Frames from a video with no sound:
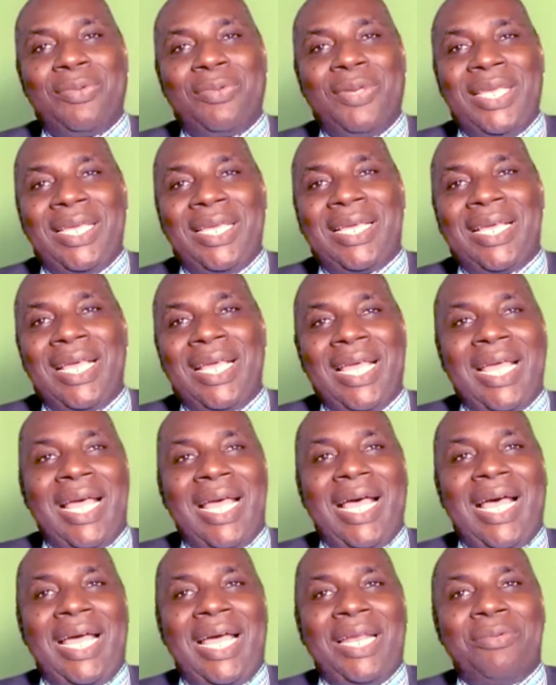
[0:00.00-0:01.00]
week
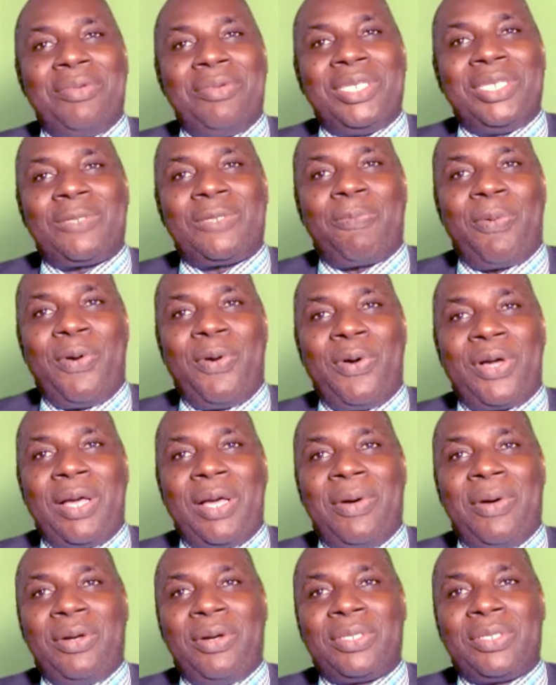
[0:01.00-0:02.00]
and we spoke
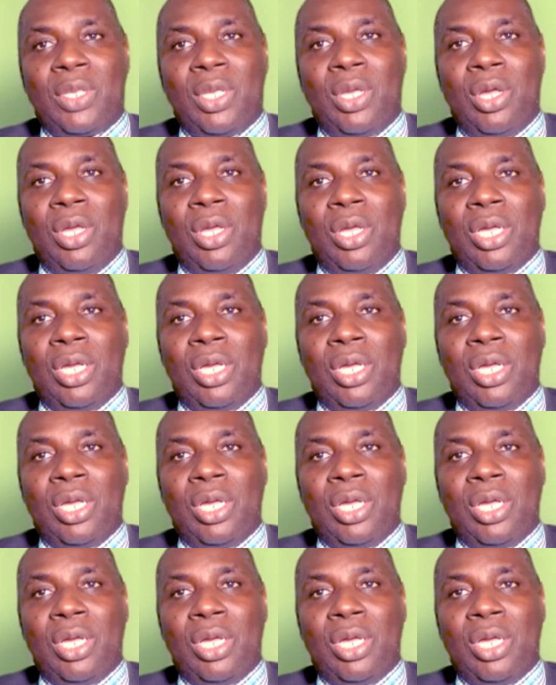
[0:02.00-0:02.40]
about